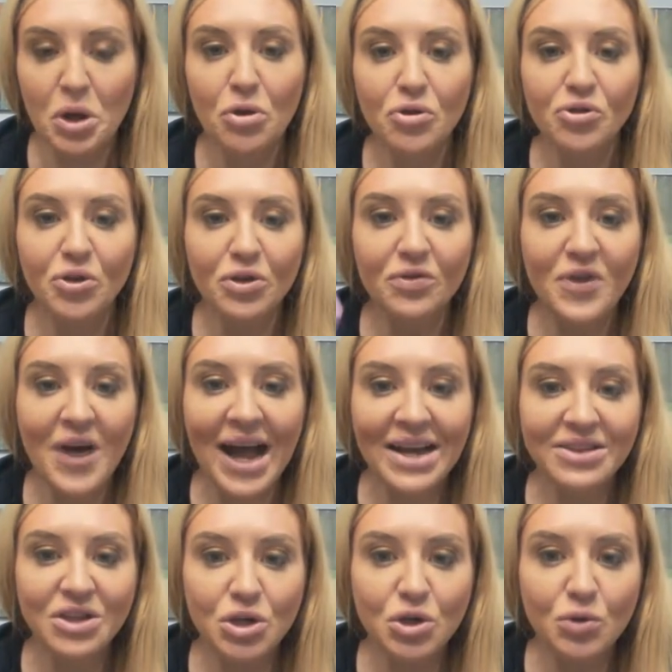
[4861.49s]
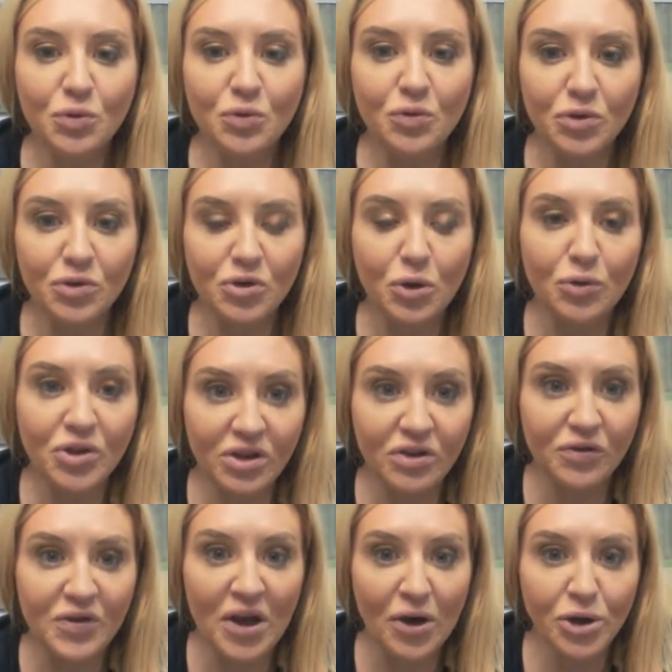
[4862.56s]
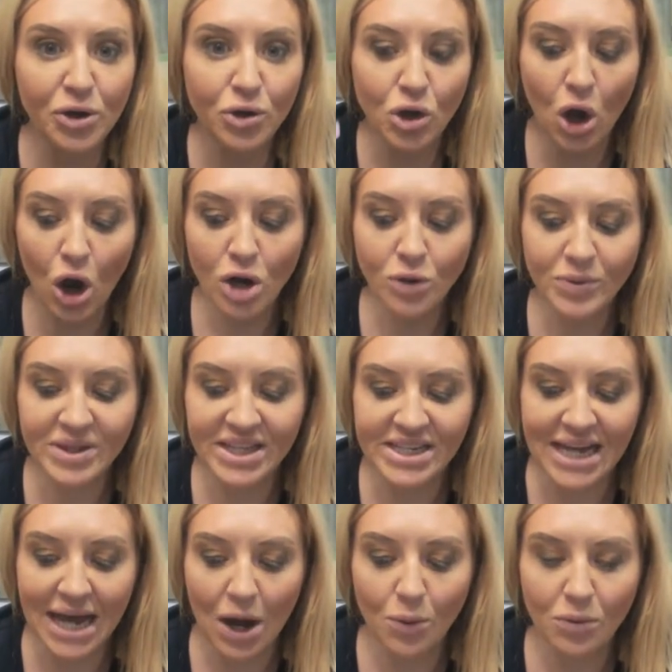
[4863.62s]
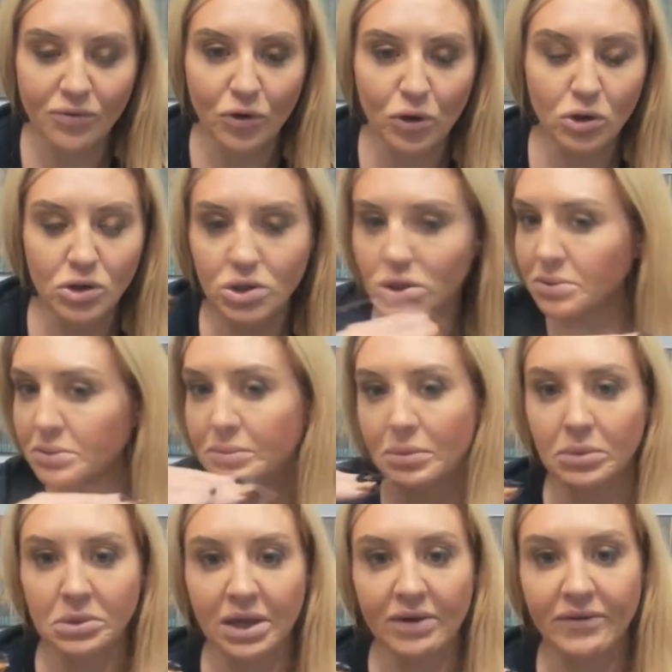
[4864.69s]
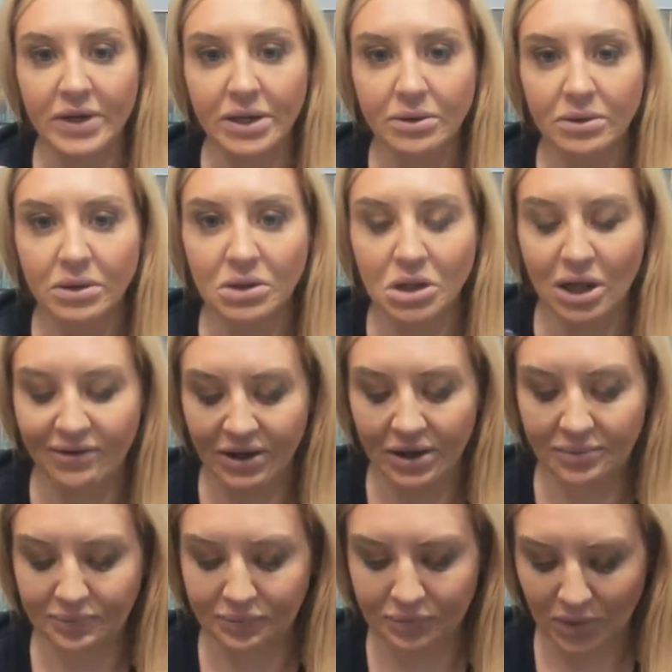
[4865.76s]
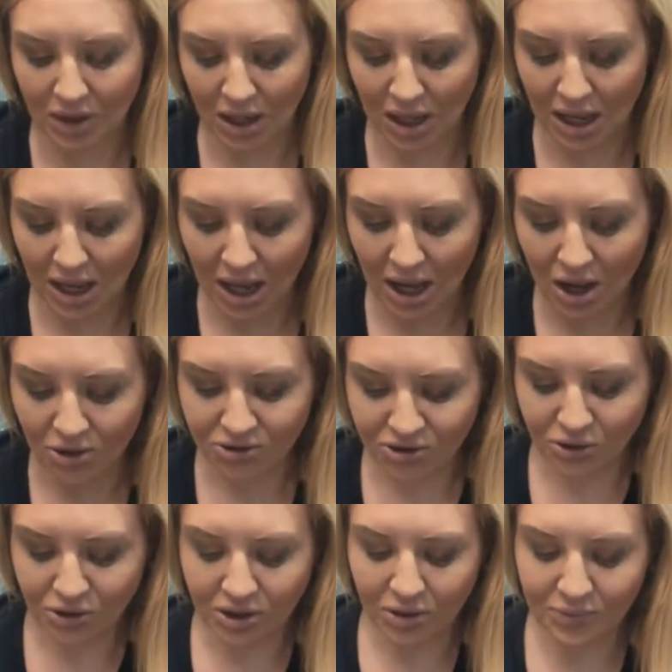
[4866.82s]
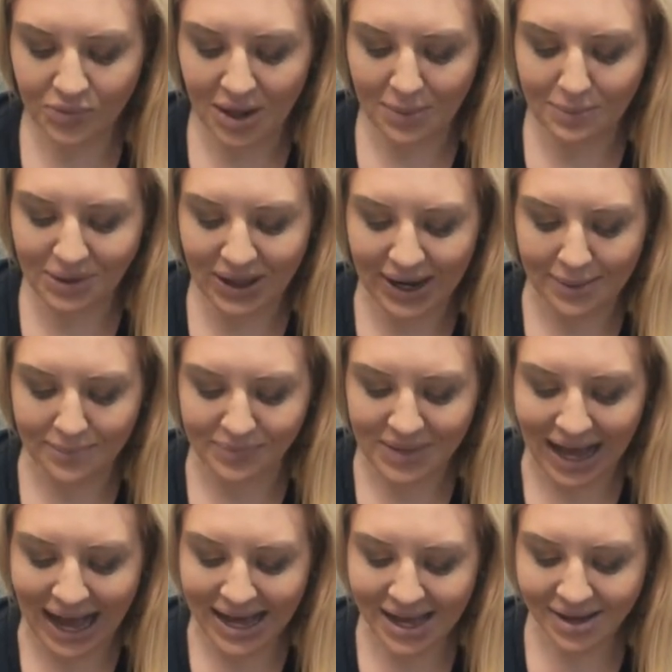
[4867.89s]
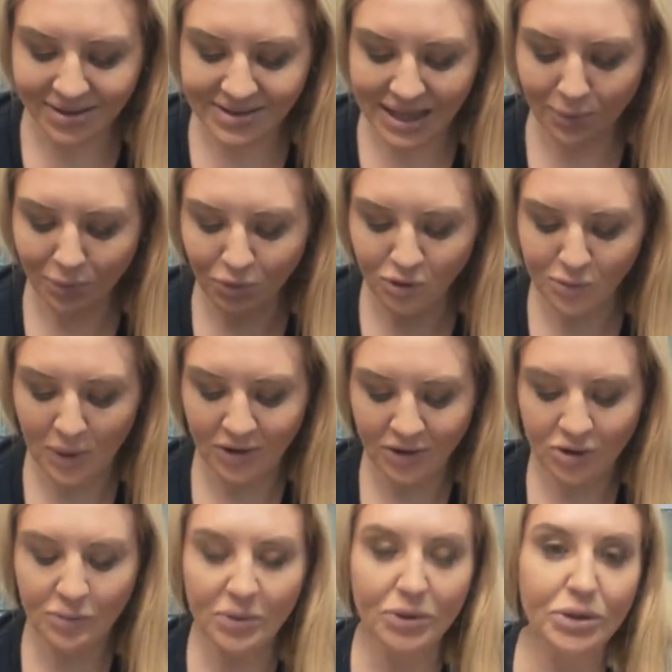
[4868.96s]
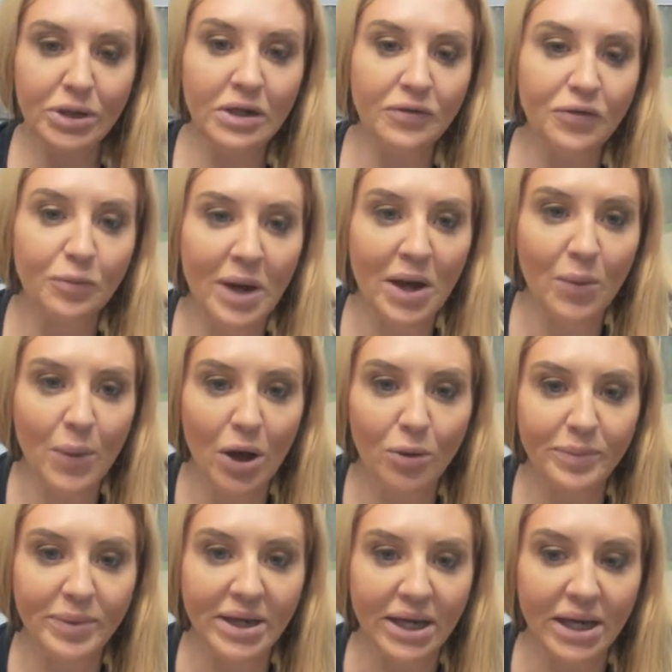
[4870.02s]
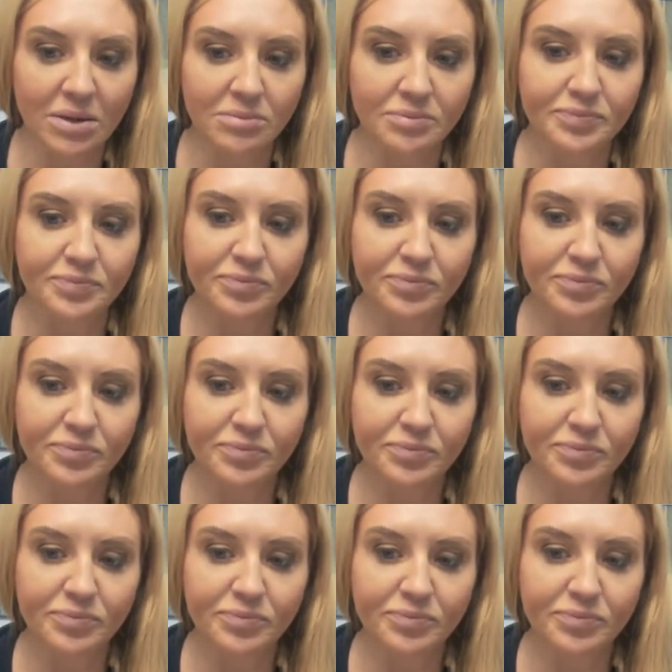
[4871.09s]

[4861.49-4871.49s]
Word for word: So the fact that you, so this failure card with the doubt reverse, love it, love it. So blame. I accept responsibility for my well being.